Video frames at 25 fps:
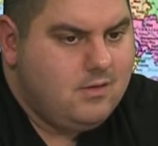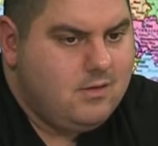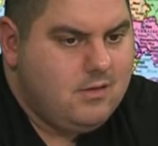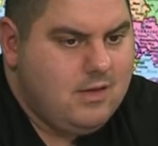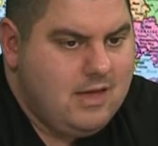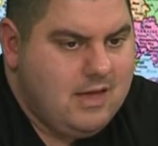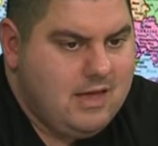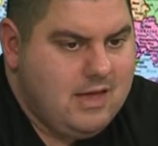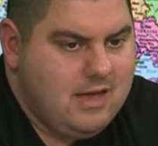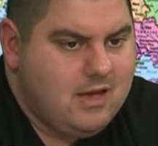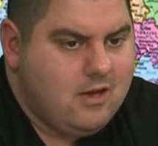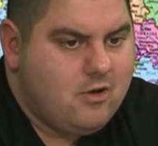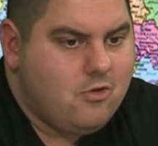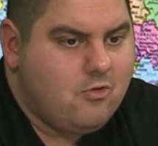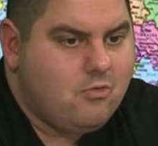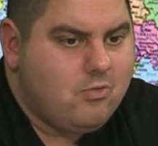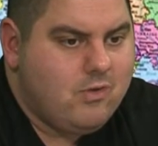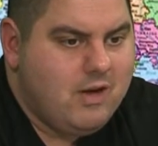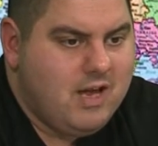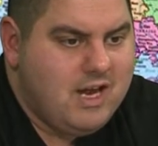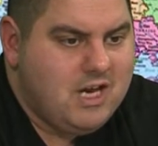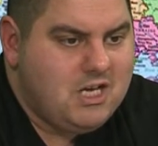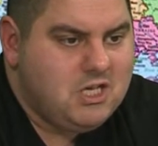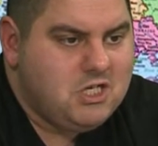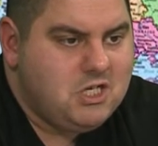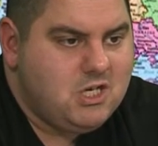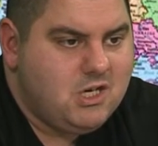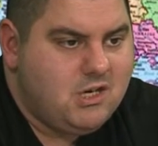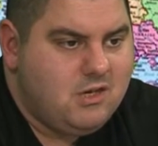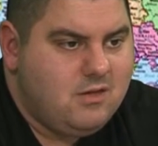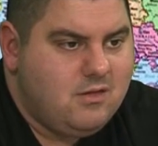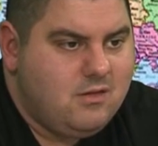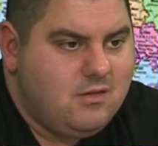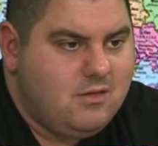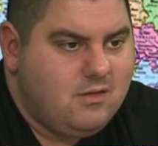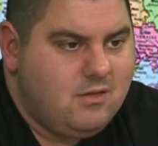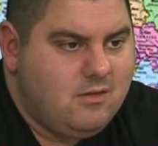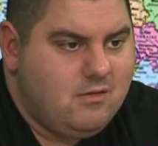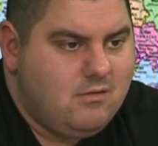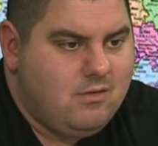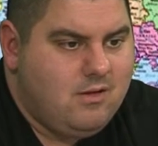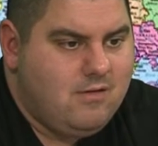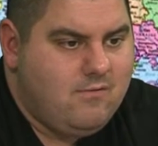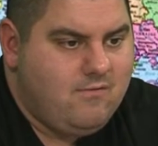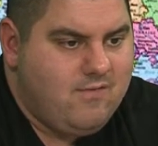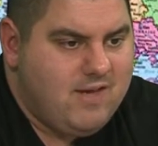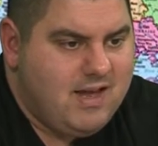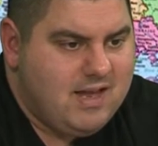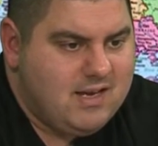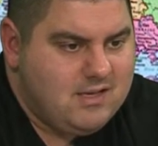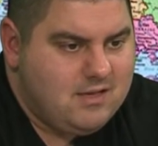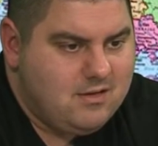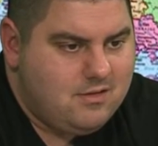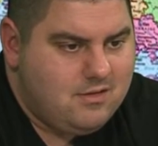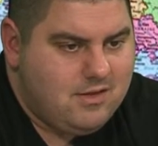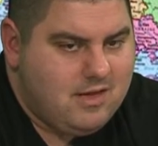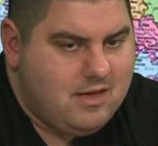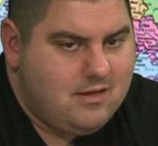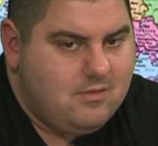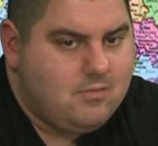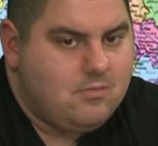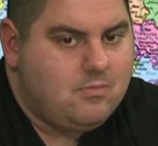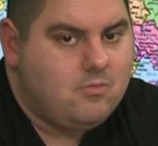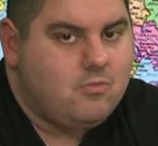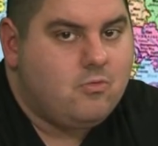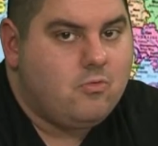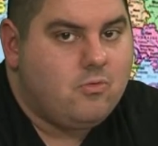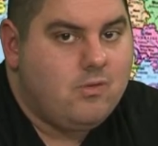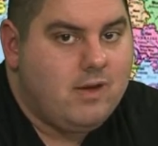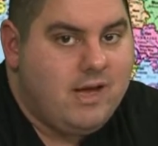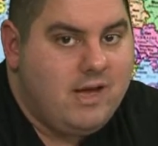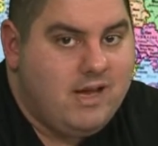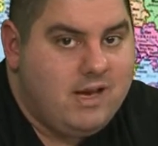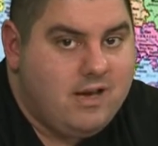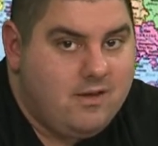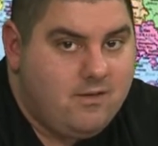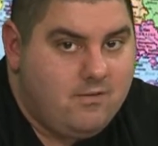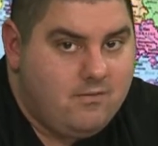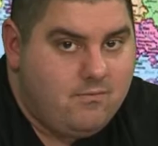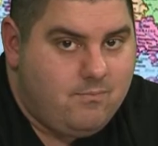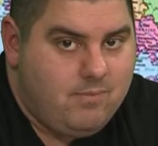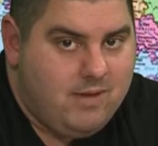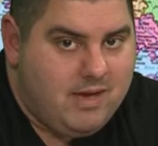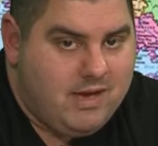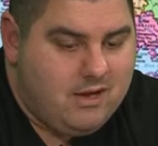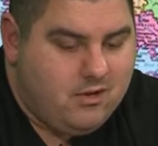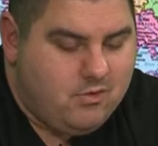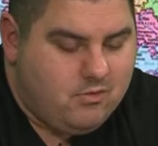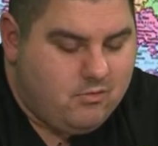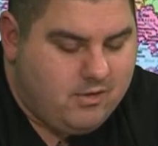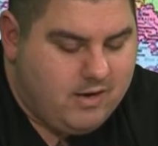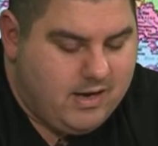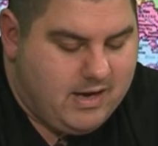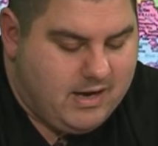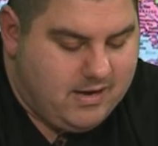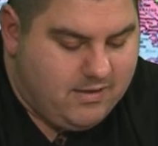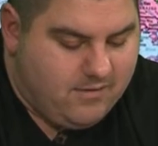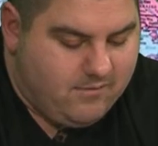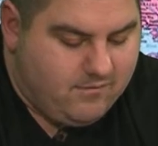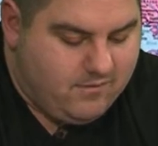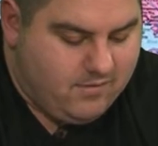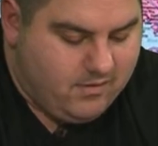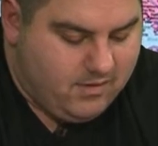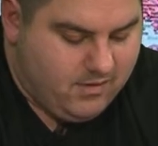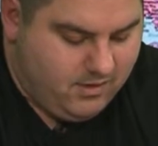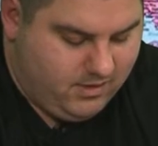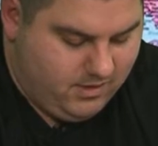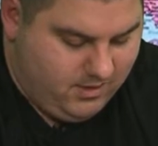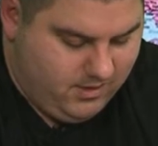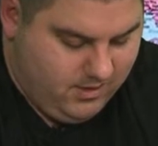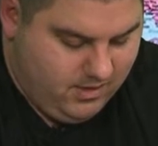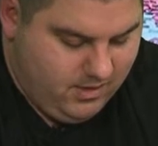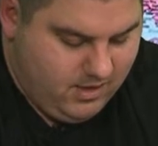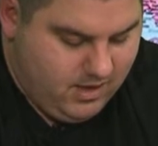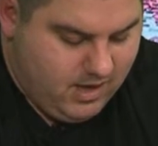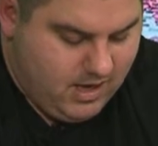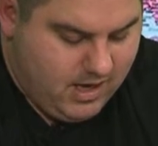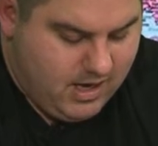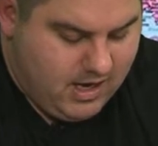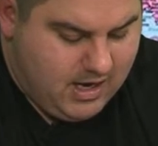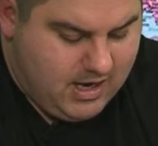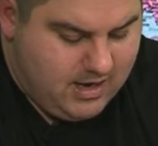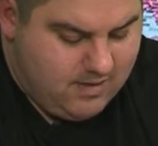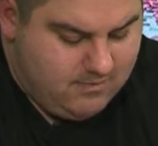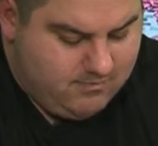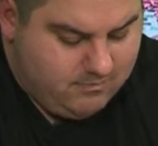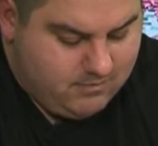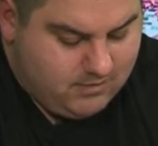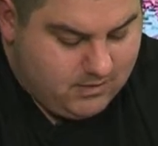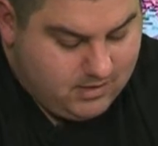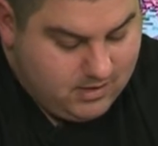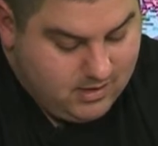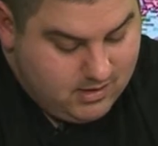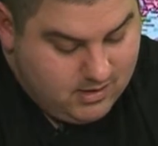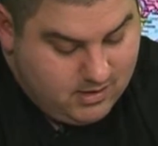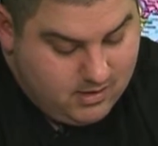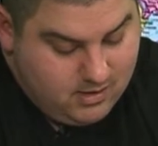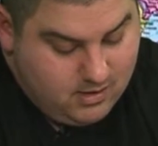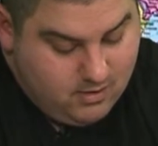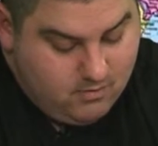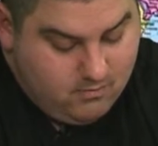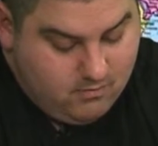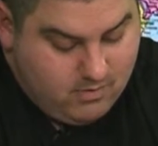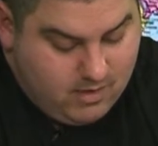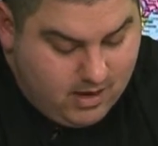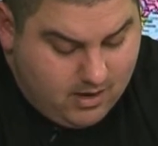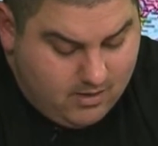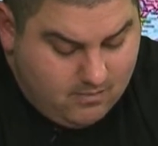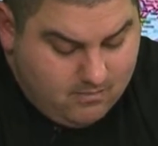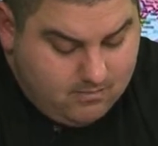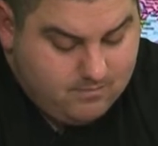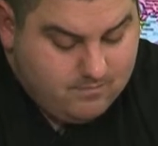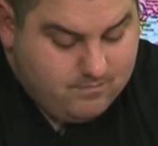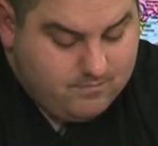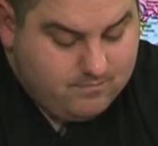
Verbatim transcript: the creations, eh, the fantasies of creative being creative. Um, well,